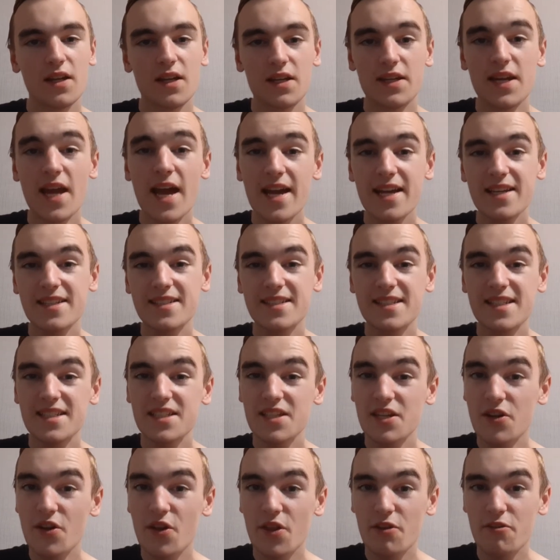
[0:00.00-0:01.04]
next is
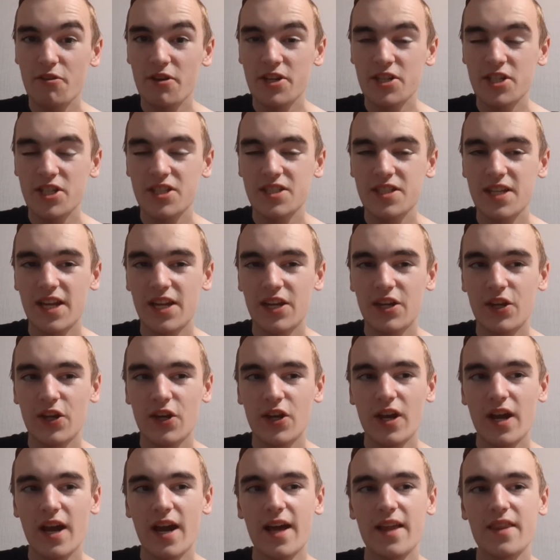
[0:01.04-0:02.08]
another range extender,
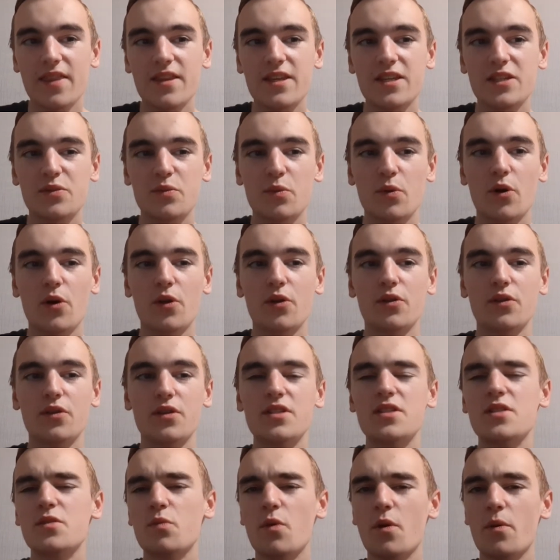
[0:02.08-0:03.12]
and this one,
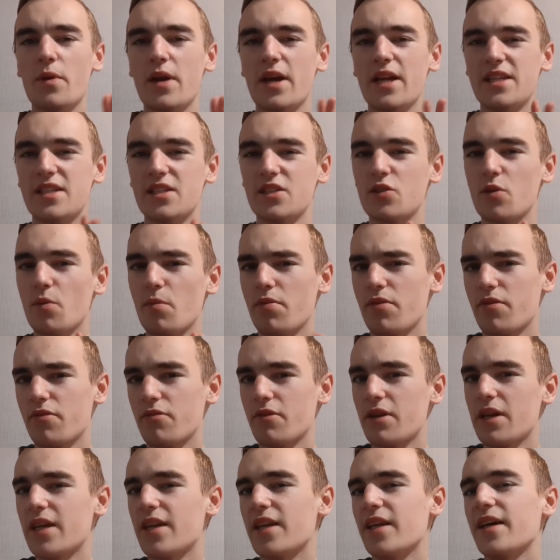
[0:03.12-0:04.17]
this is where we're getting to top
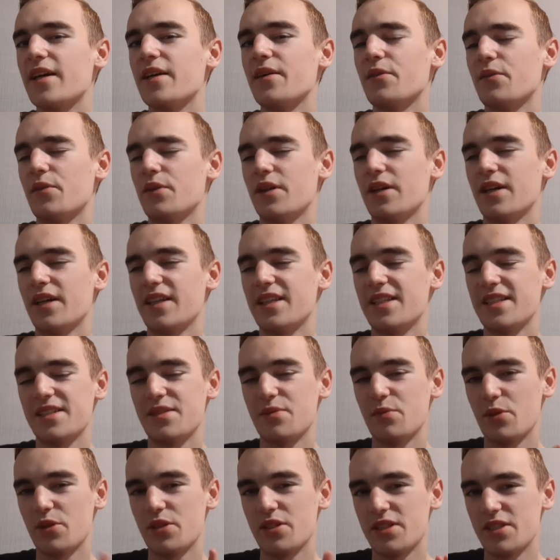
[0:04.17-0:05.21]
three now, and this is
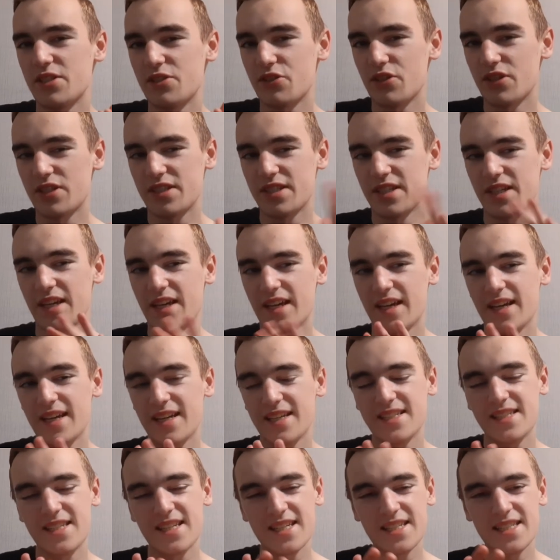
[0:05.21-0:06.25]
where it's interesting.
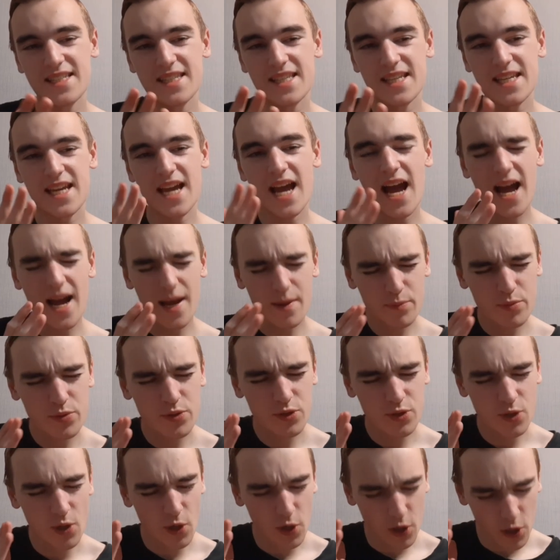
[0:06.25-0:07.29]
It is the
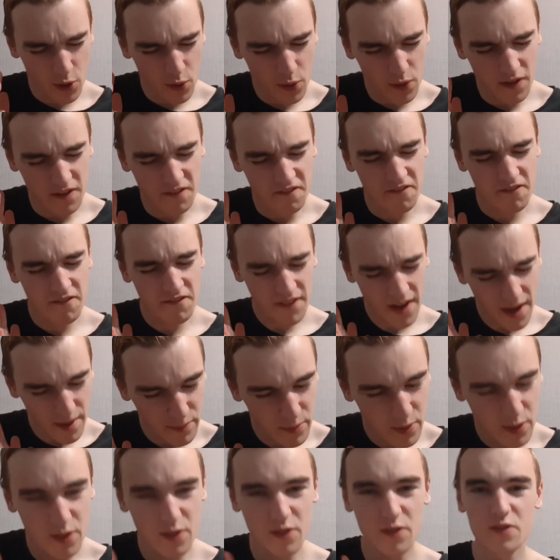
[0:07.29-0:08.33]
absolutely
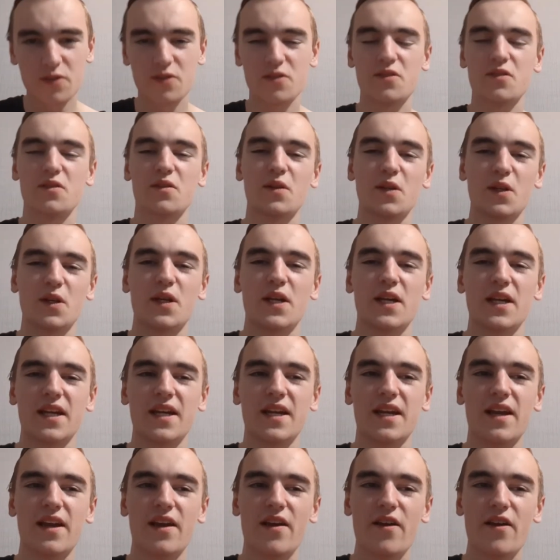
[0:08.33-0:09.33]
fabulous looking